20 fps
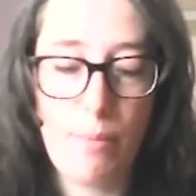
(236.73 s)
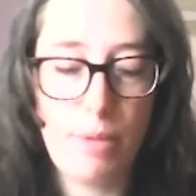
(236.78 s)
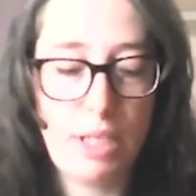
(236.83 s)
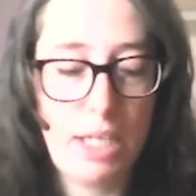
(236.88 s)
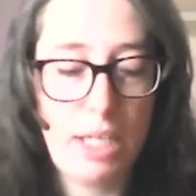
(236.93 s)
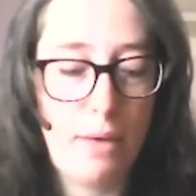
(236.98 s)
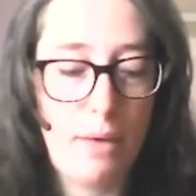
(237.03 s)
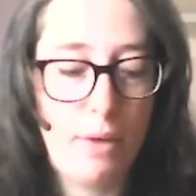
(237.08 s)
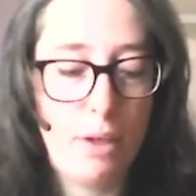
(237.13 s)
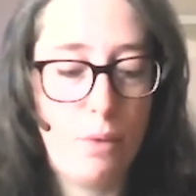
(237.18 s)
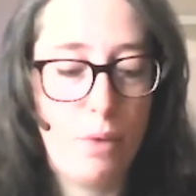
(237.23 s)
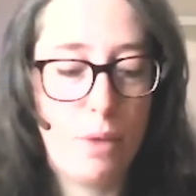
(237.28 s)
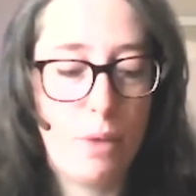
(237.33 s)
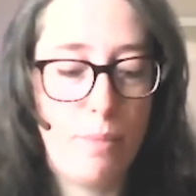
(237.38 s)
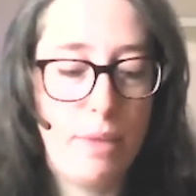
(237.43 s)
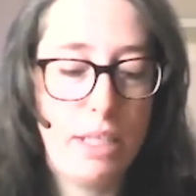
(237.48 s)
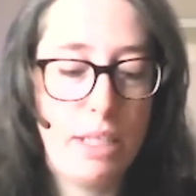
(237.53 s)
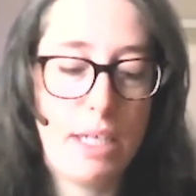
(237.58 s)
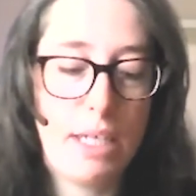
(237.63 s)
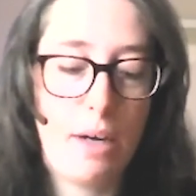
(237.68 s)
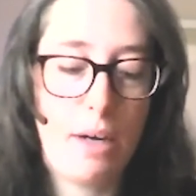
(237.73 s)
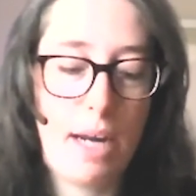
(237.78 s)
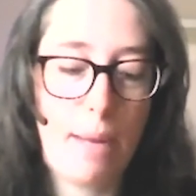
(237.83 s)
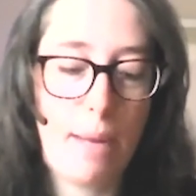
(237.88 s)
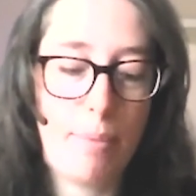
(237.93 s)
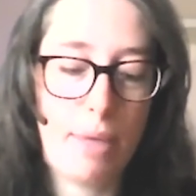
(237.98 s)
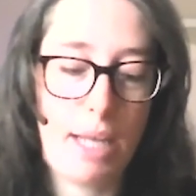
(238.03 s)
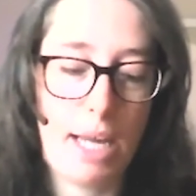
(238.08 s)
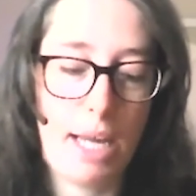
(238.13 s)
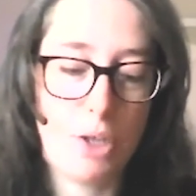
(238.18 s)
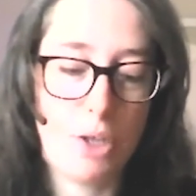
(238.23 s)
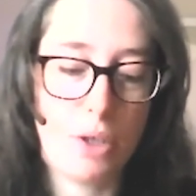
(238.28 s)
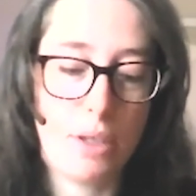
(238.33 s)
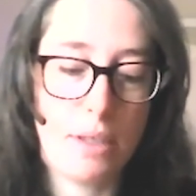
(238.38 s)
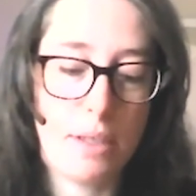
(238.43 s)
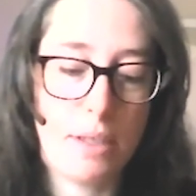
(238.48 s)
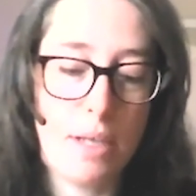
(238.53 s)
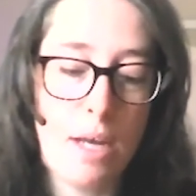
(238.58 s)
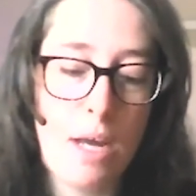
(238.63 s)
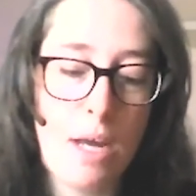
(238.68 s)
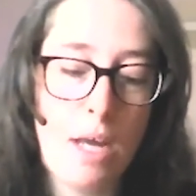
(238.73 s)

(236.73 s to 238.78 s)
material with military applications